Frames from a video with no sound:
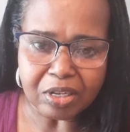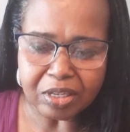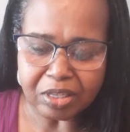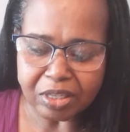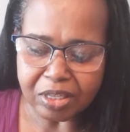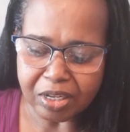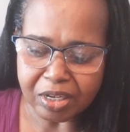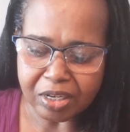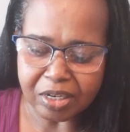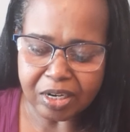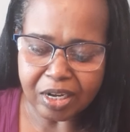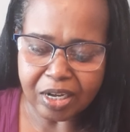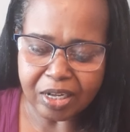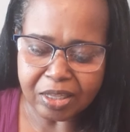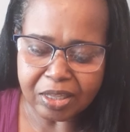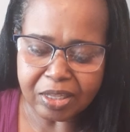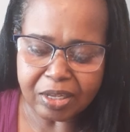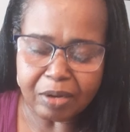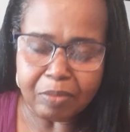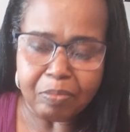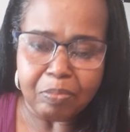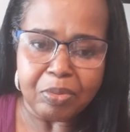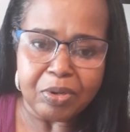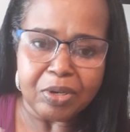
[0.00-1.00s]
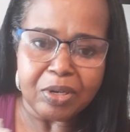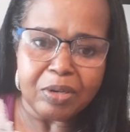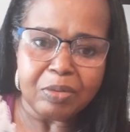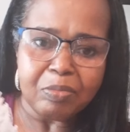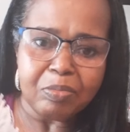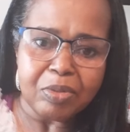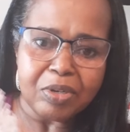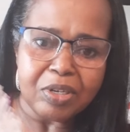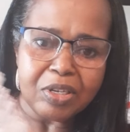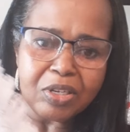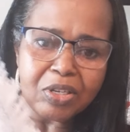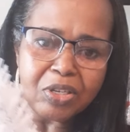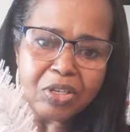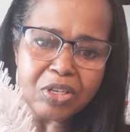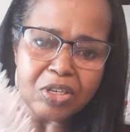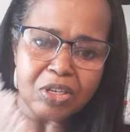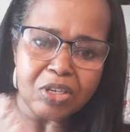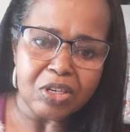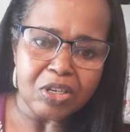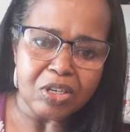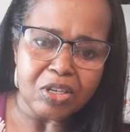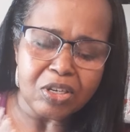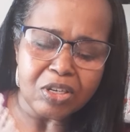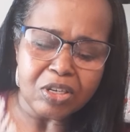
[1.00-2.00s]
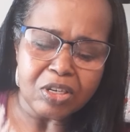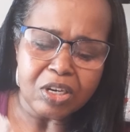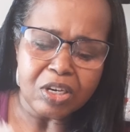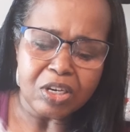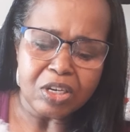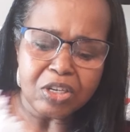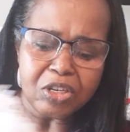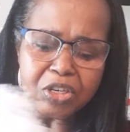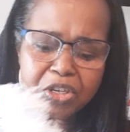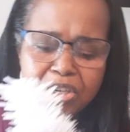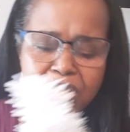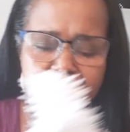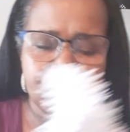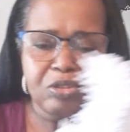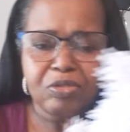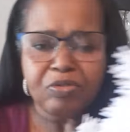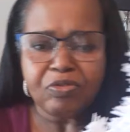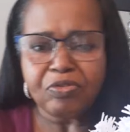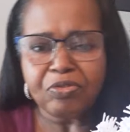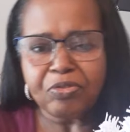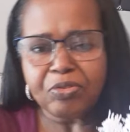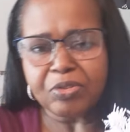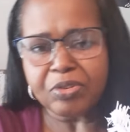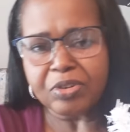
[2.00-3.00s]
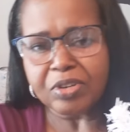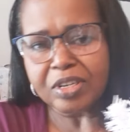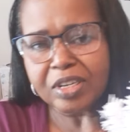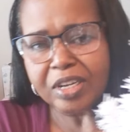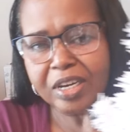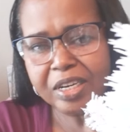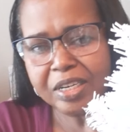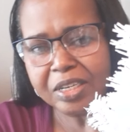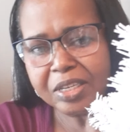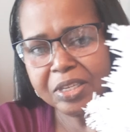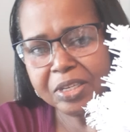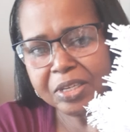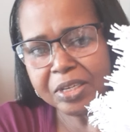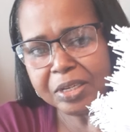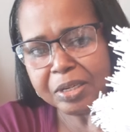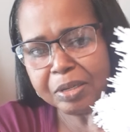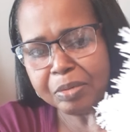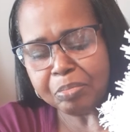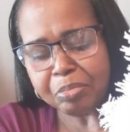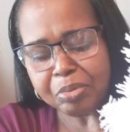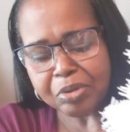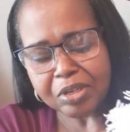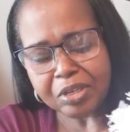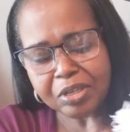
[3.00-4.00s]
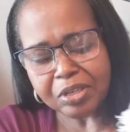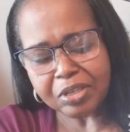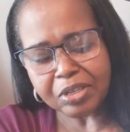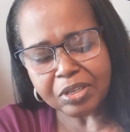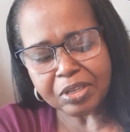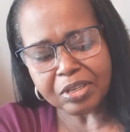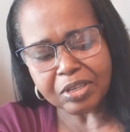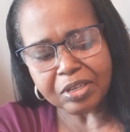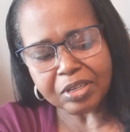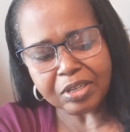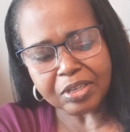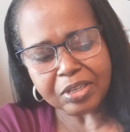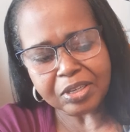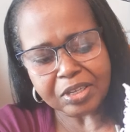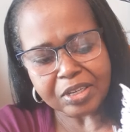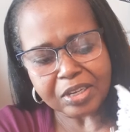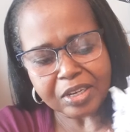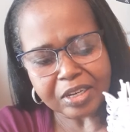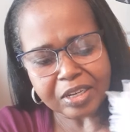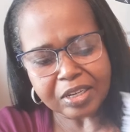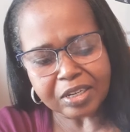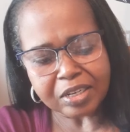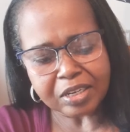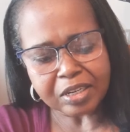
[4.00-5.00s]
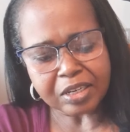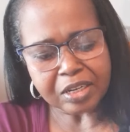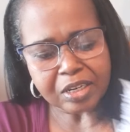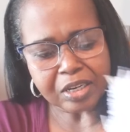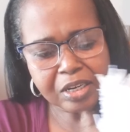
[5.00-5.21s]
They're not that big, but it's cute for like centerpieces. And